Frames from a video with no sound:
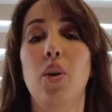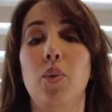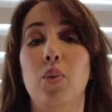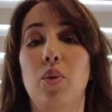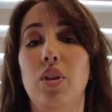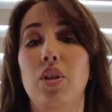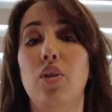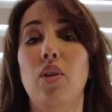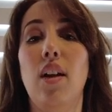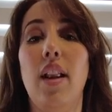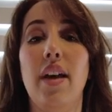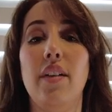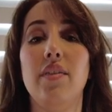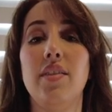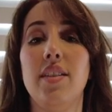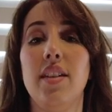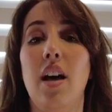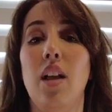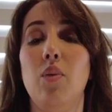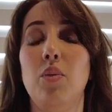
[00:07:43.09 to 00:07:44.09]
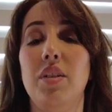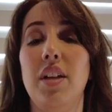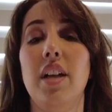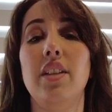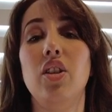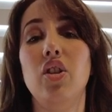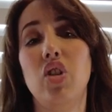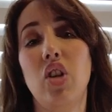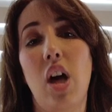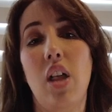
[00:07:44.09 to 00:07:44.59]
with your lifestyle, with
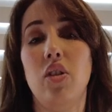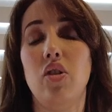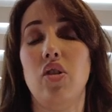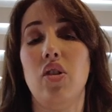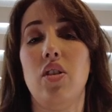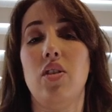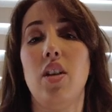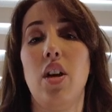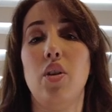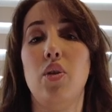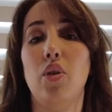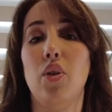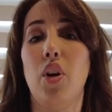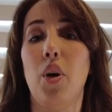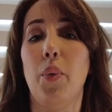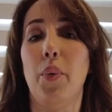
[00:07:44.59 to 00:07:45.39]
any challenges that you're